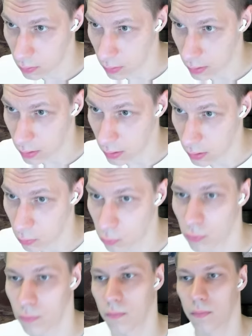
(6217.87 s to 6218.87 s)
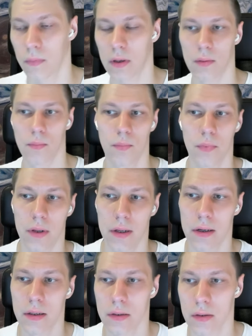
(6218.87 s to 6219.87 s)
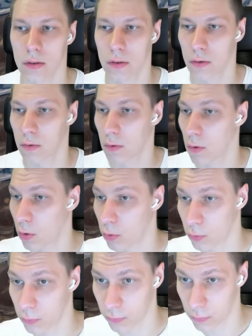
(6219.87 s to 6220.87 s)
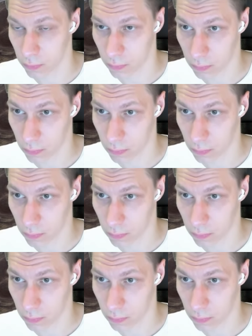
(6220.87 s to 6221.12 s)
Can I, oh, yeah, playlist old.